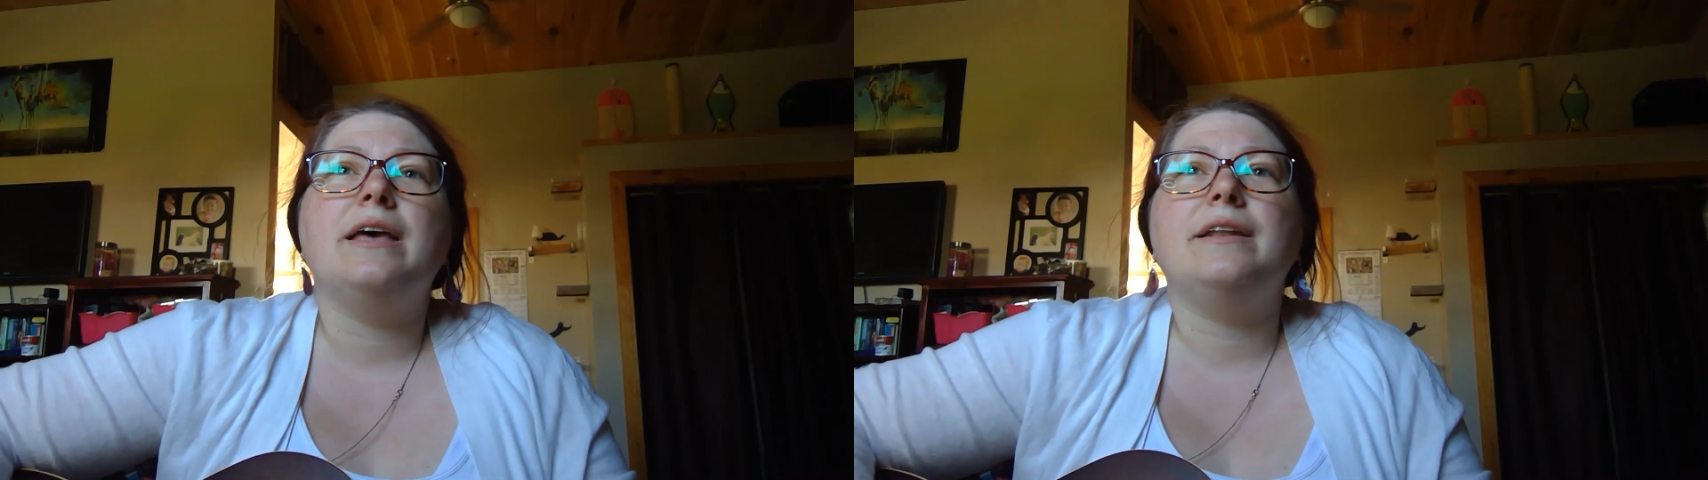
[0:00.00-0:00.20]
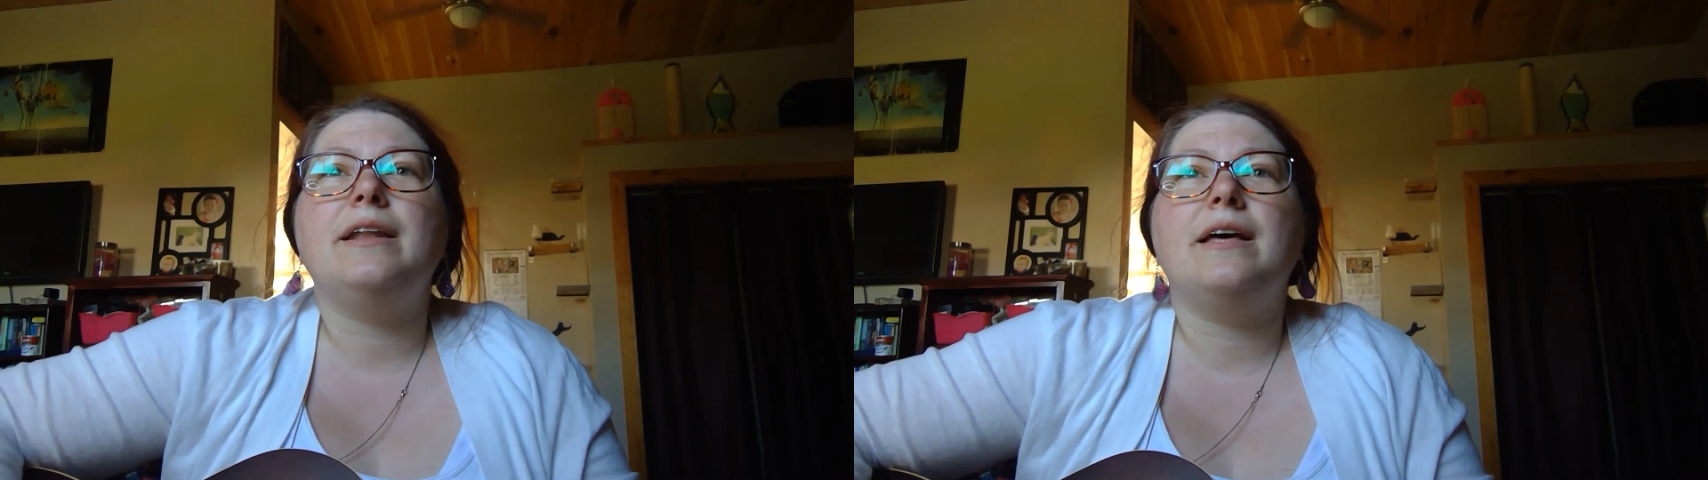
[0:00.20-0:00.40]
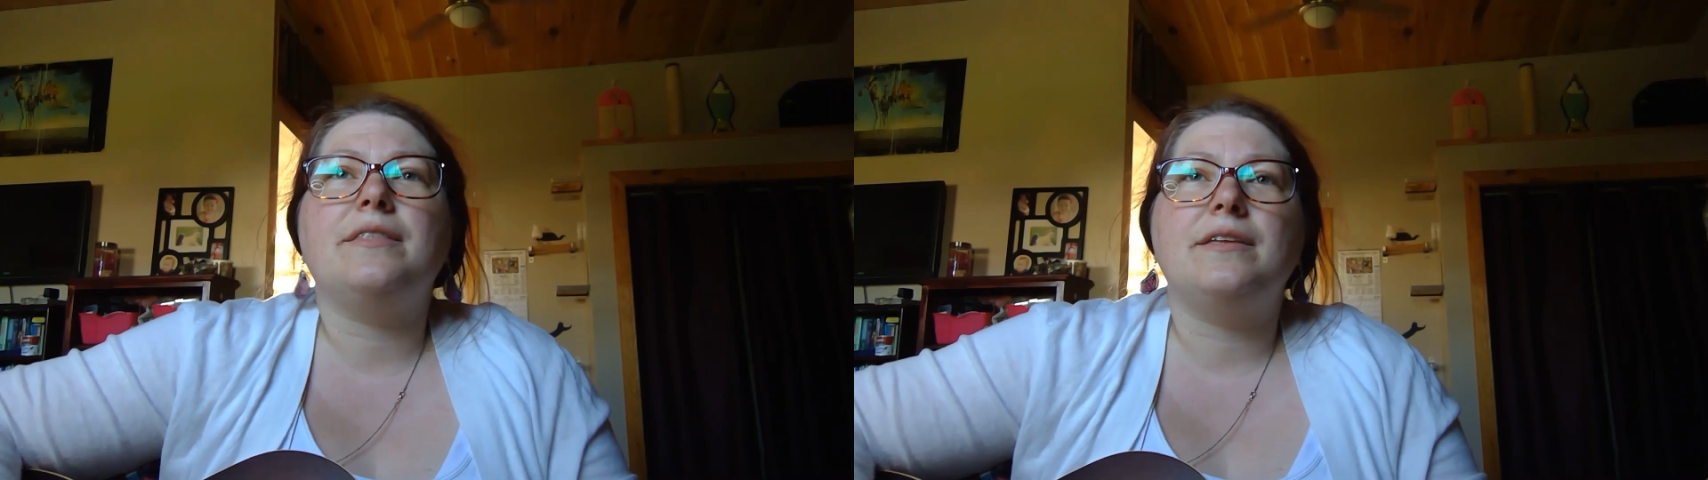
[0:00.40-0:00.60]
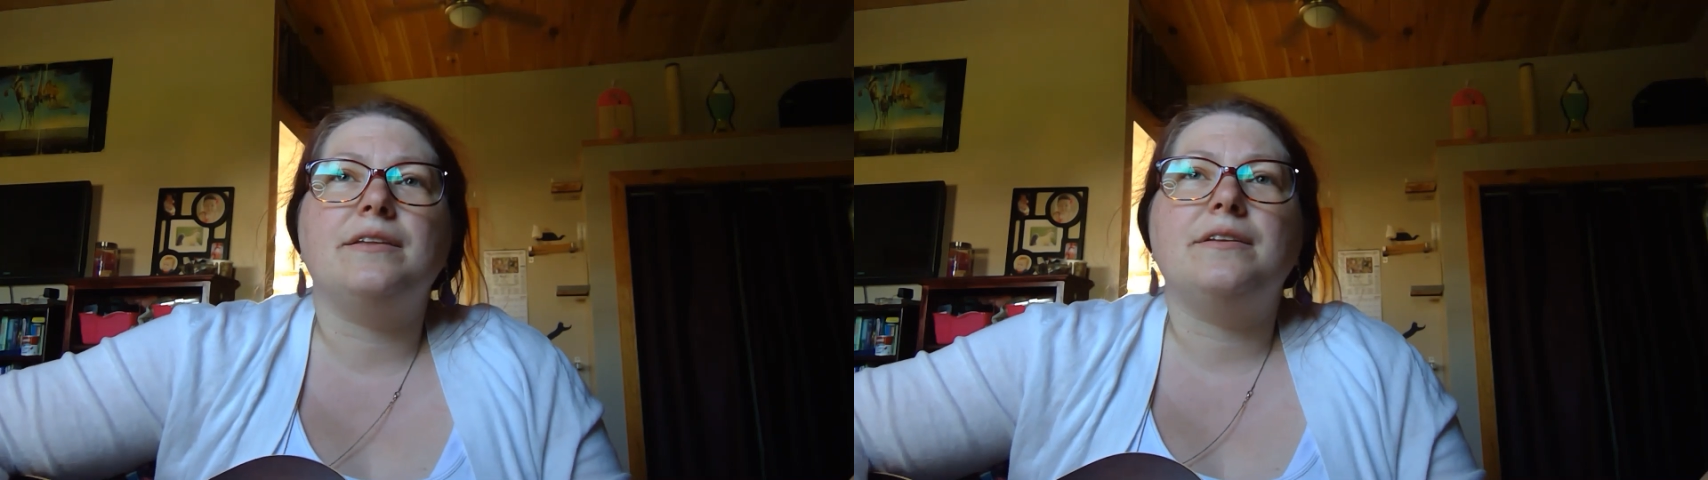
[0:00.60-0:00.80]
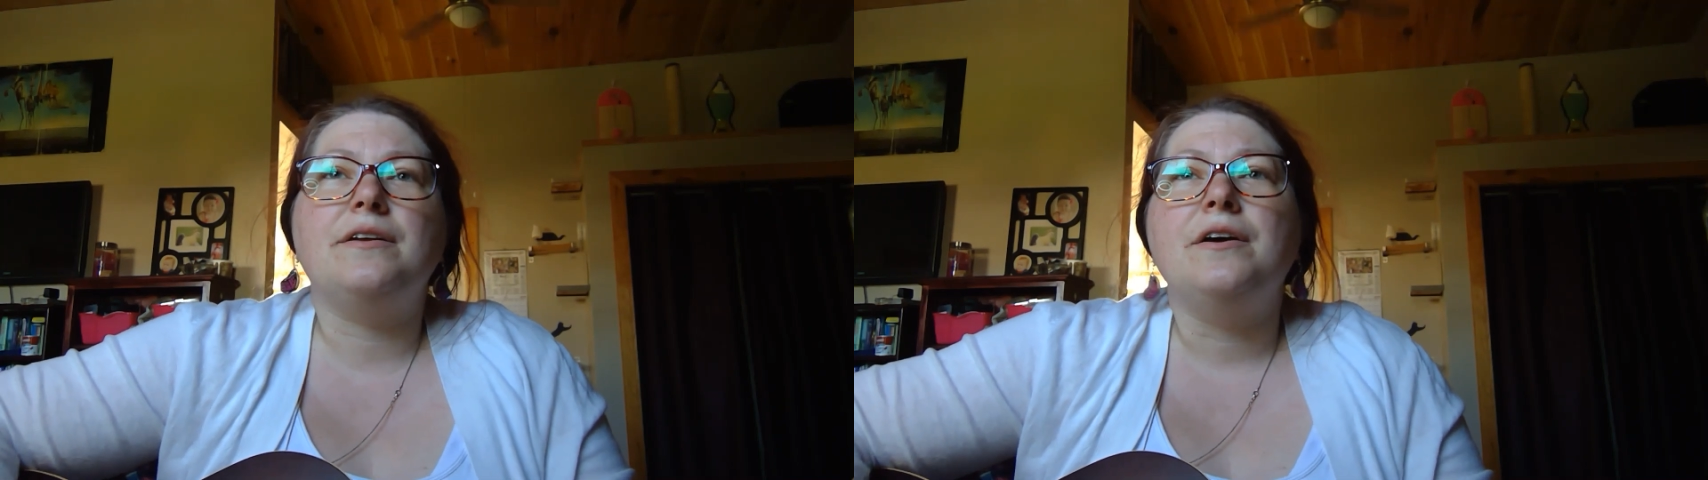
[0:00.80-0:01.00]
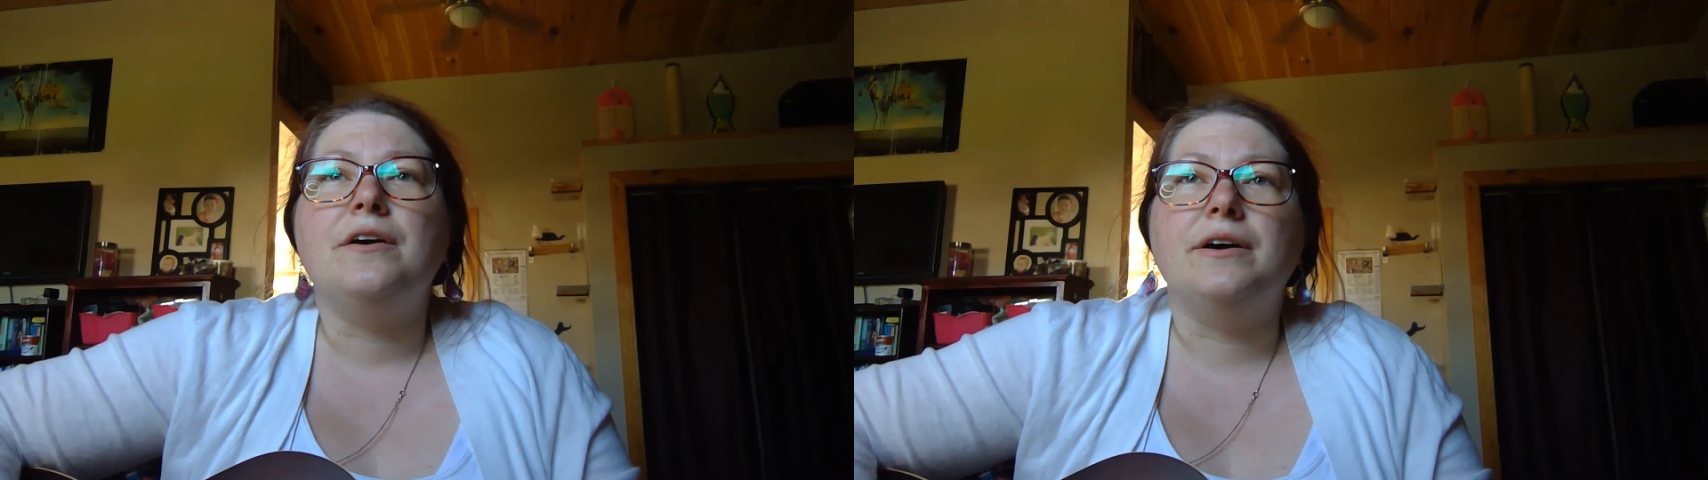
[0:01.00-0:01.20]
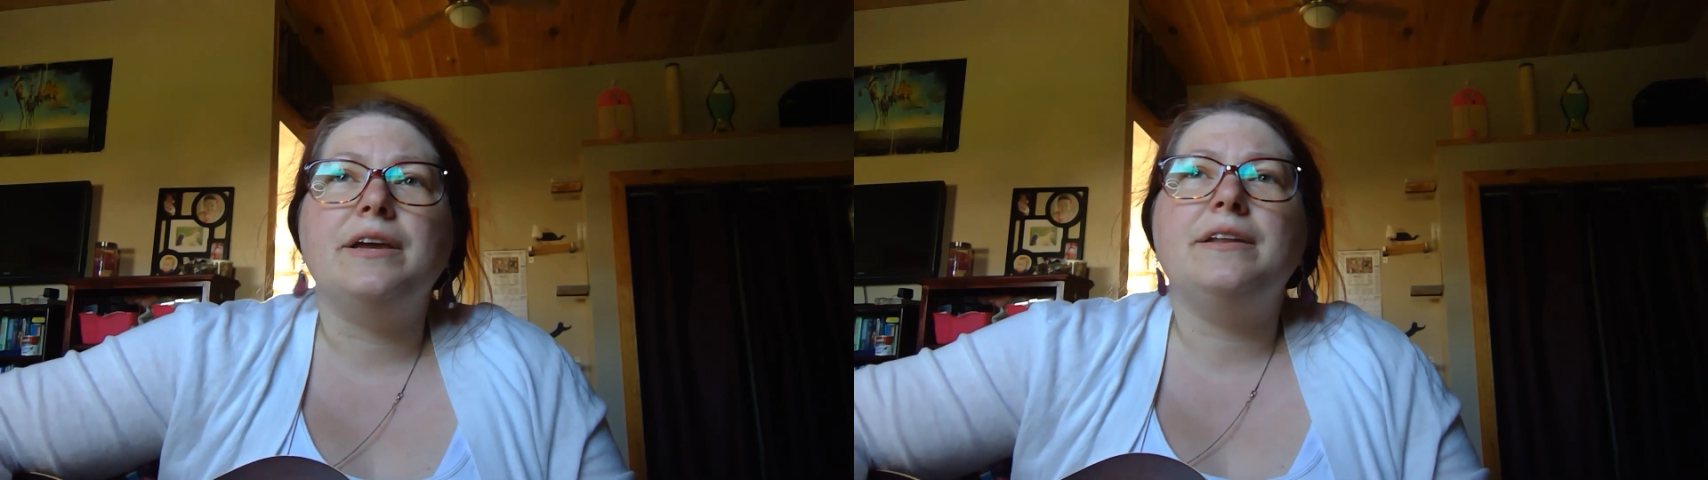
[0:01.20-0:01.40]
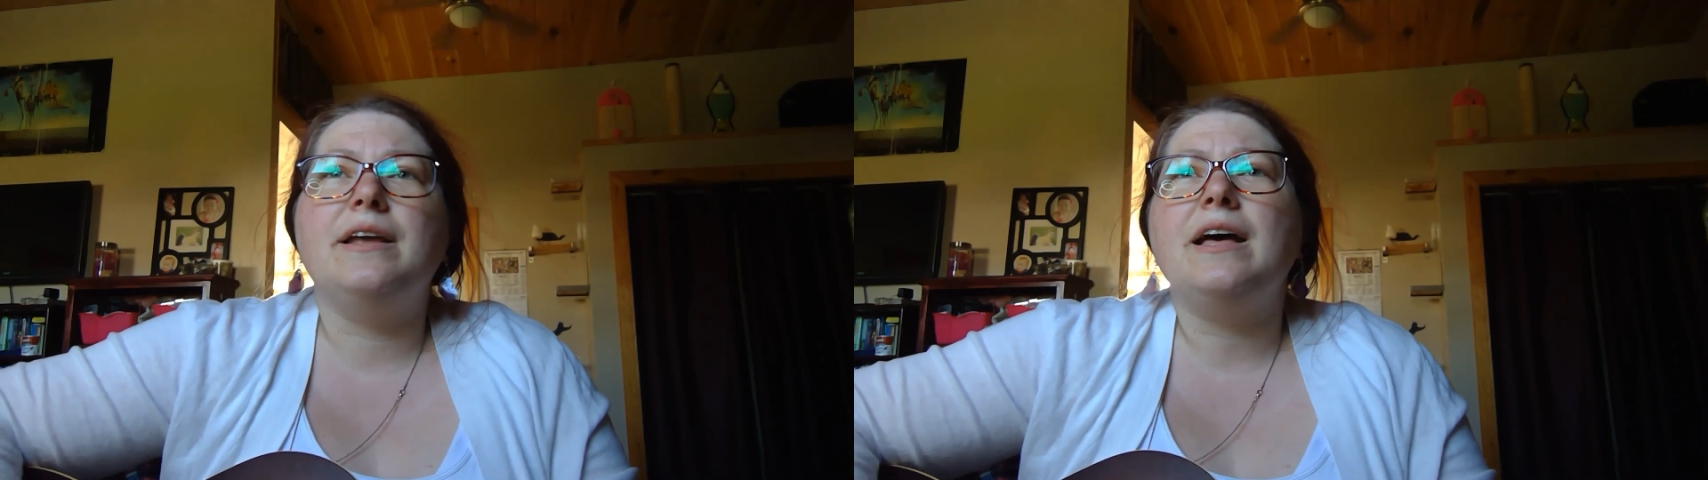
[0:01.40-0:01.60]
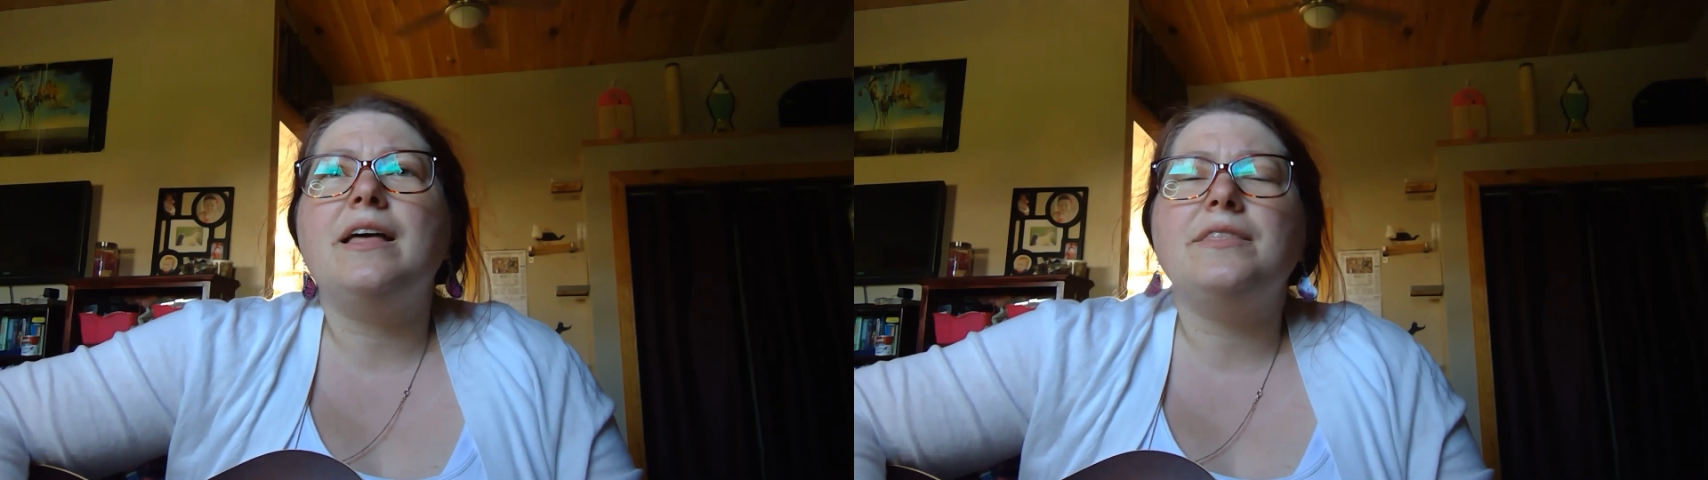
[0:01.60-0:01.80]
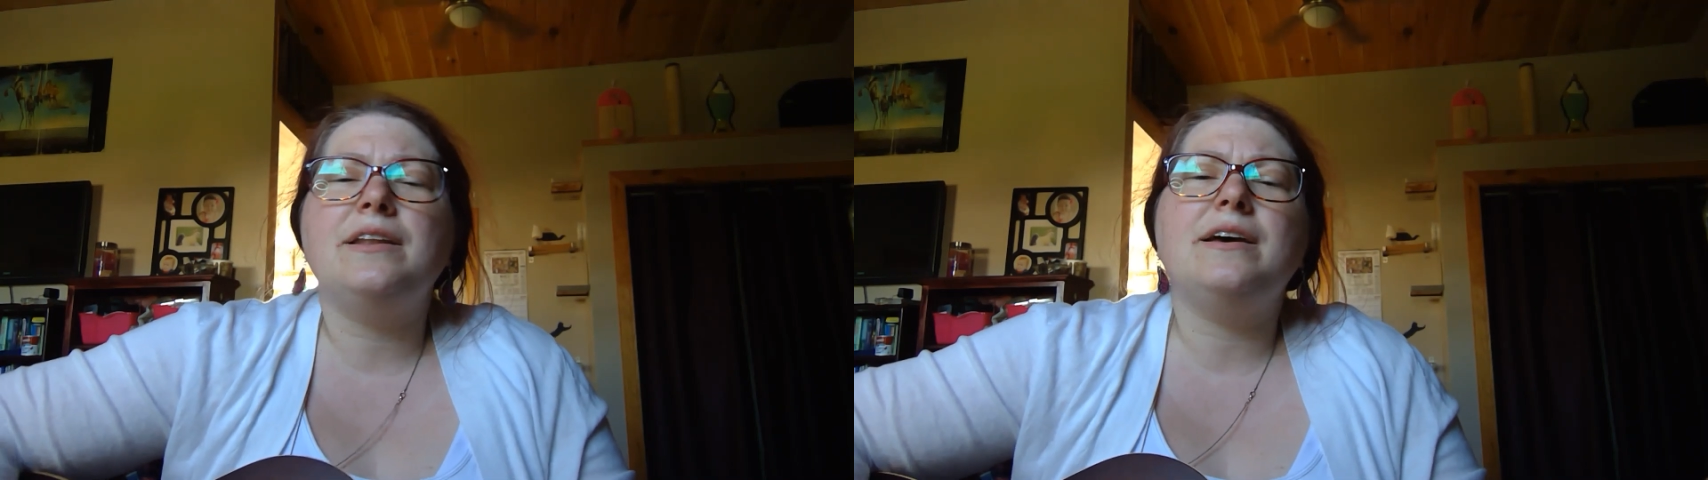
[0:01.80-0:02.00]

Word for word: Nothing, ain't nothing,